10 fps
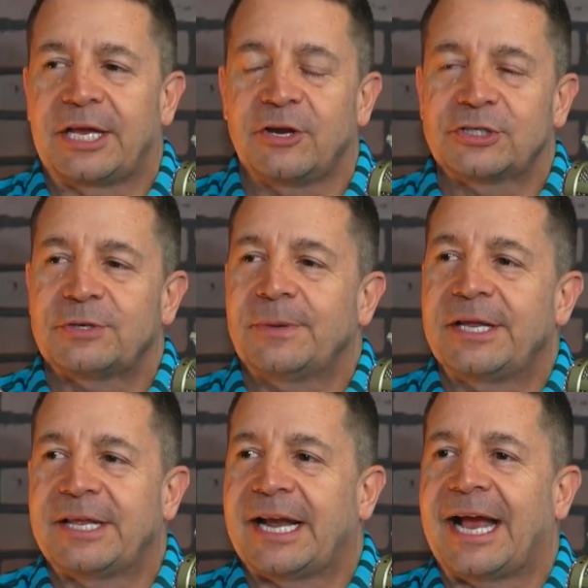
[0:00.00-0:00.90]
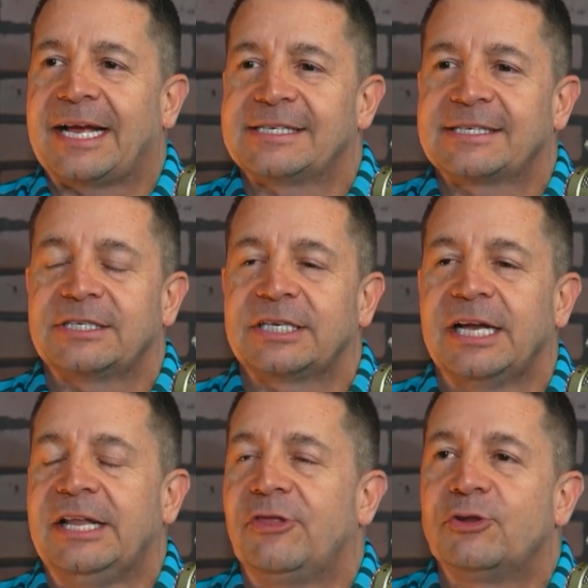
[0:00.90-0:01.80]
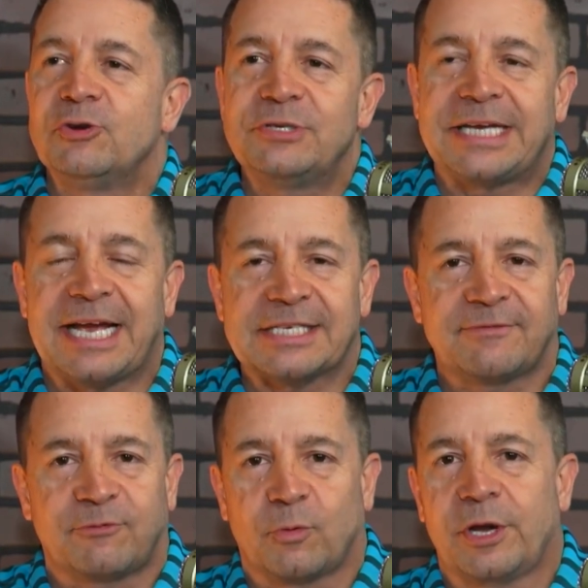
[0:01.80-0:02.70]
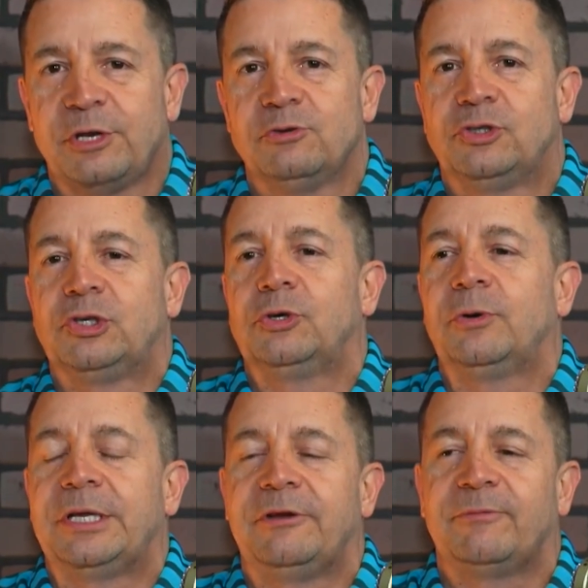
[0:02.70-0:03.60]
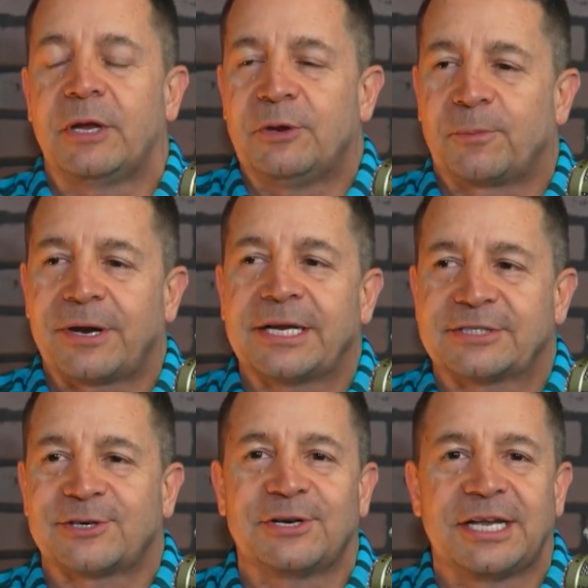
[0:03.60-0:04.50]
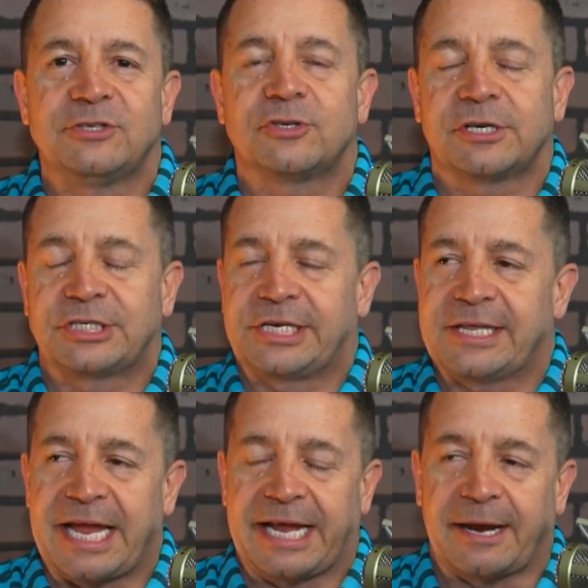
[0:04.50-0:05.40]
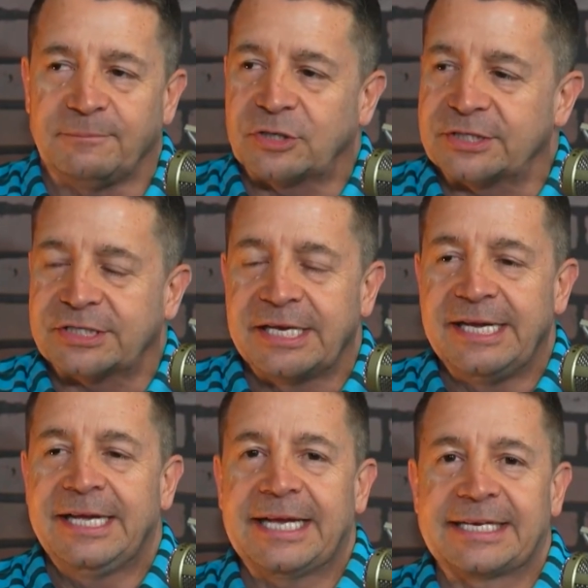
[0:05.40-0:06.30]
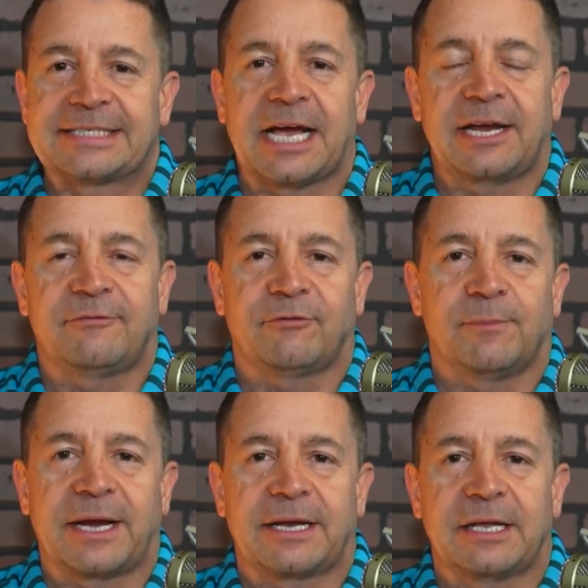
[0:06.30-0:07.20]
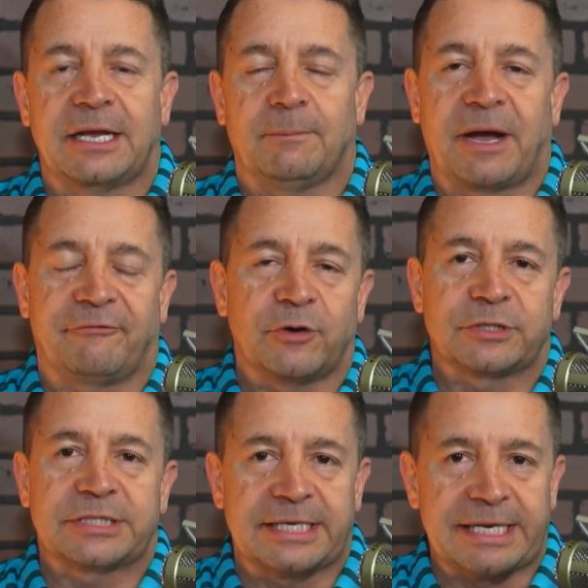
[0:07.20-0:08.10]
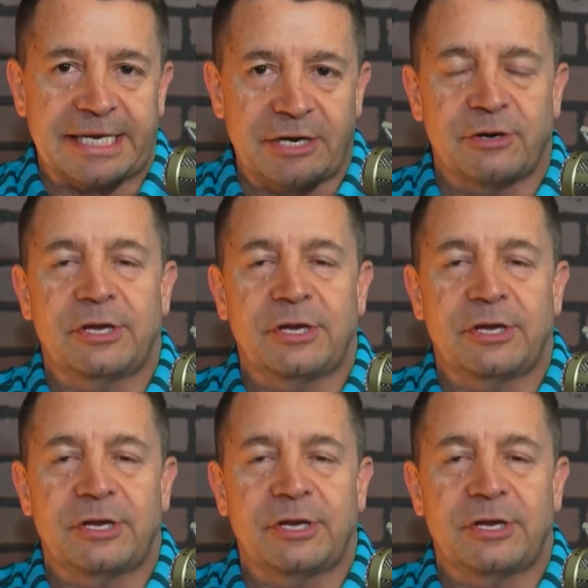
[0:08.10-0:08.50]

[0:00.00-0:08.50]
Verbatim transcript: you're somebody that has such enthusiasm for what you do and you you bring a certain energy and I'm just excited for my you know, my folks to hear